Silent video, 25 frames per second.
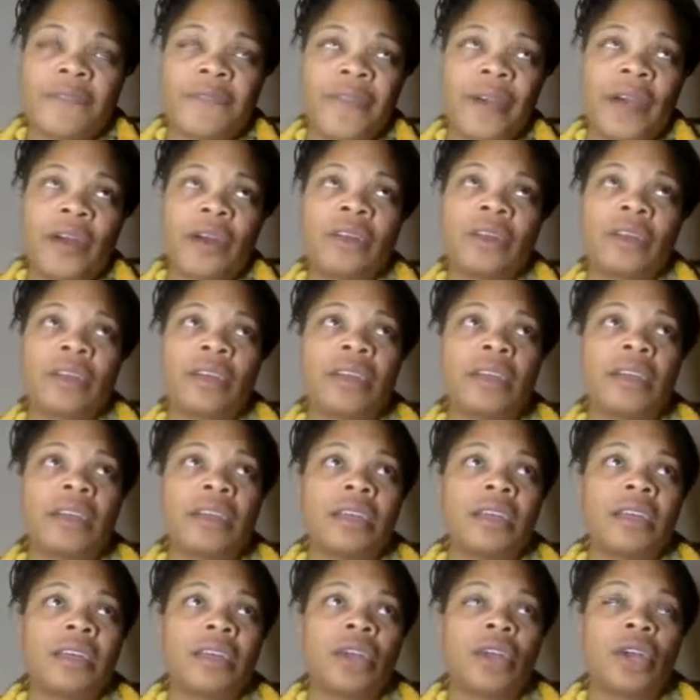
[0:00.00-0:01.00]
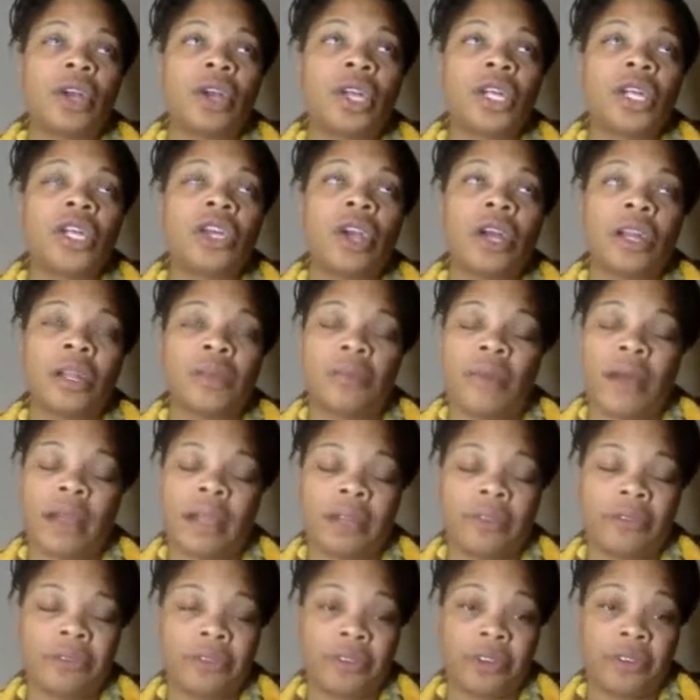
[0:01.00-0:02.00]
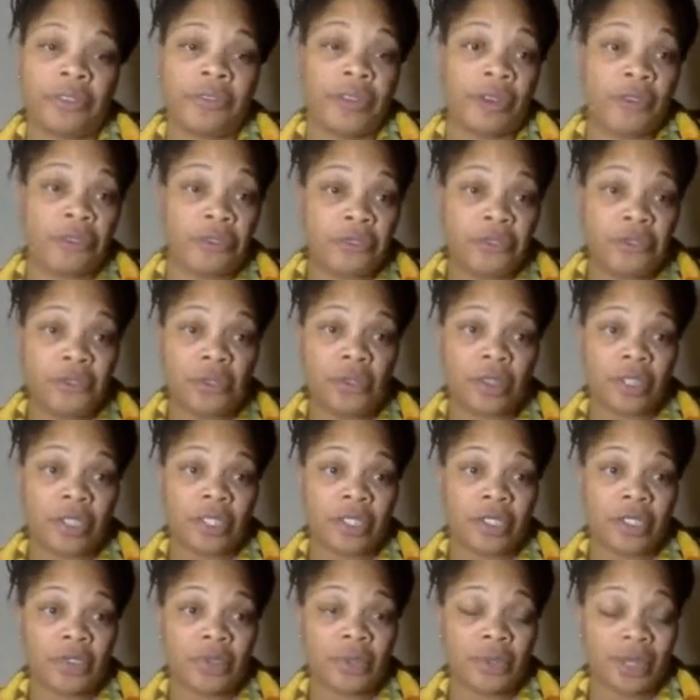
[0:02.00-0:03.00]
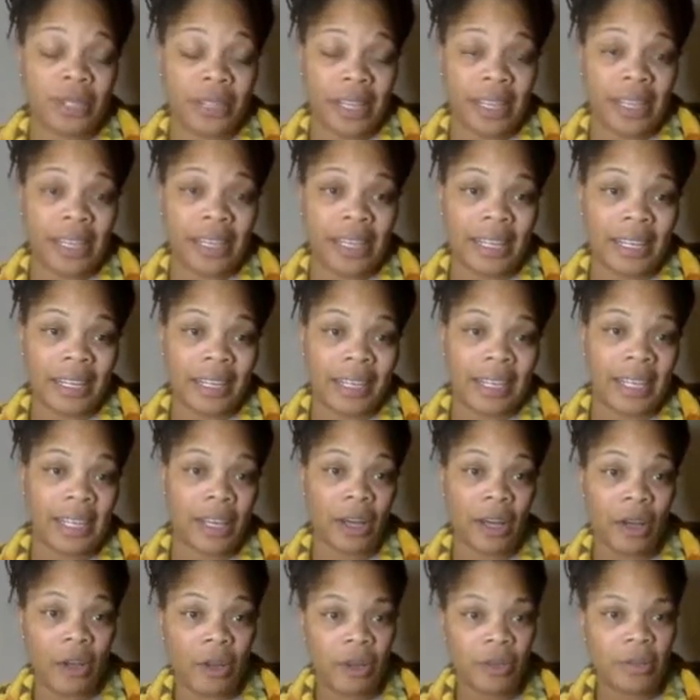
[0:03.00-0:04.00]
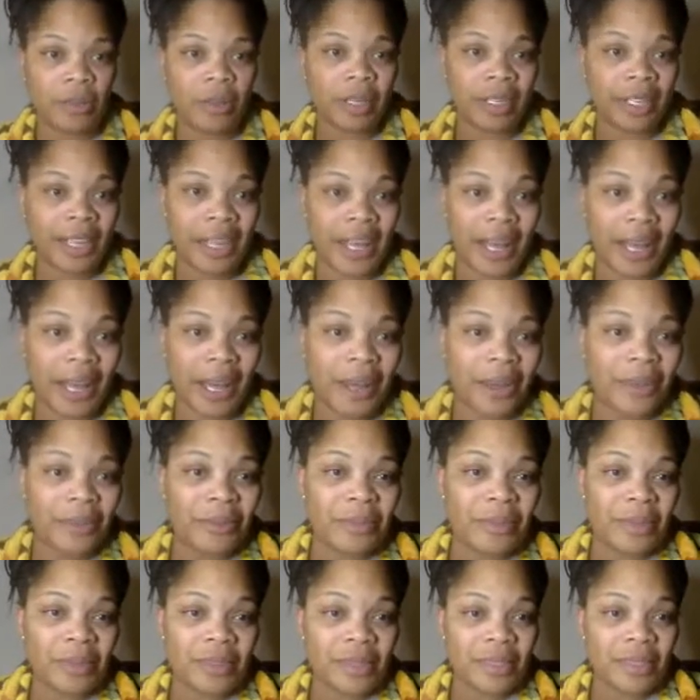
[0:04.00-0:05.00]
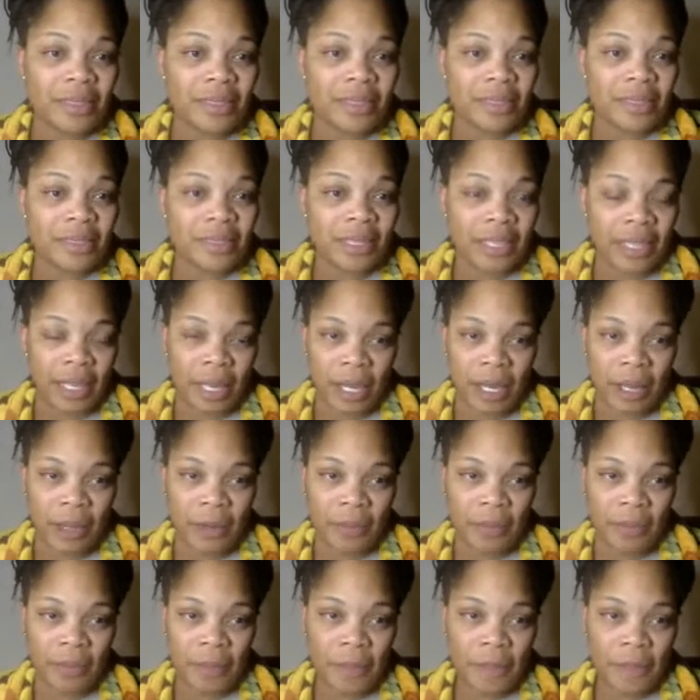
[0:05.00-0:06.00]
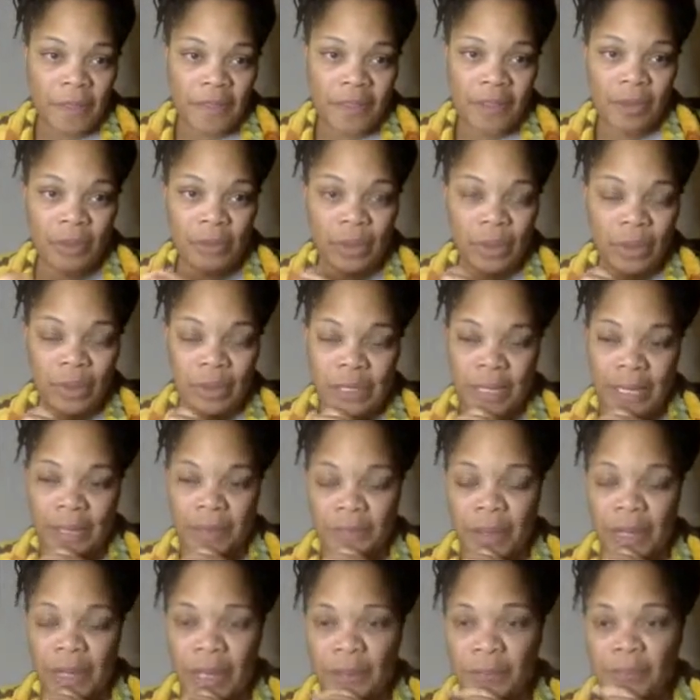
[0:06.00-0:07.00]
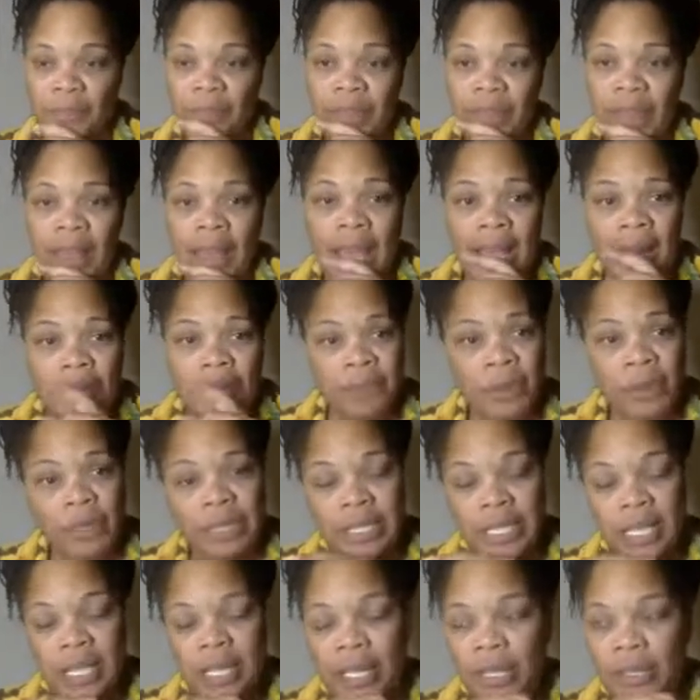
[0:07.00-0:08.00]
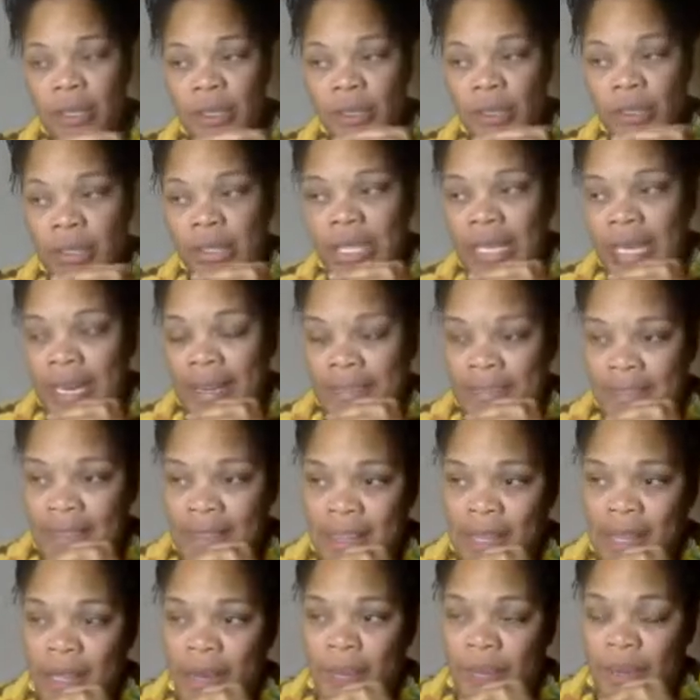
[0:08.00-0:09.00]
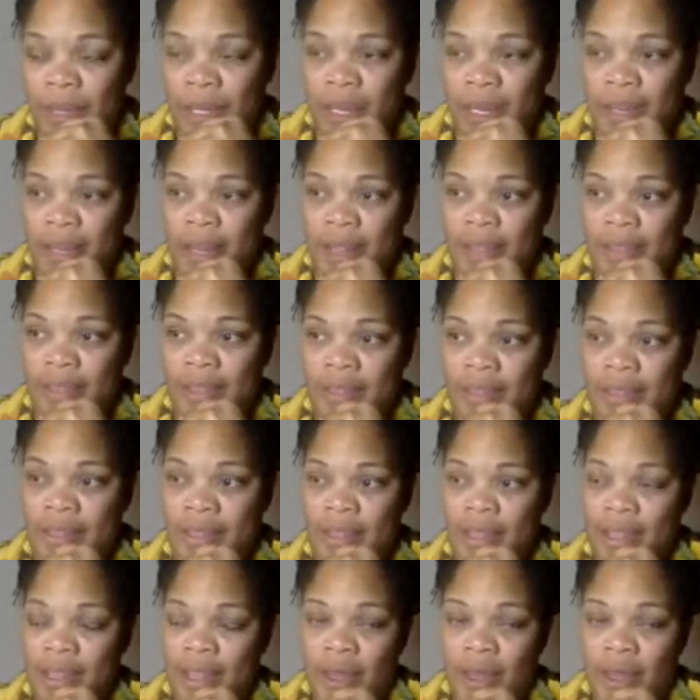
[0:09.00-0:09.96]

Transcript: felt early on in my career, I felt foolish for thinking, oh, I'm going to help, you know, someone like me. And particularly, I think, because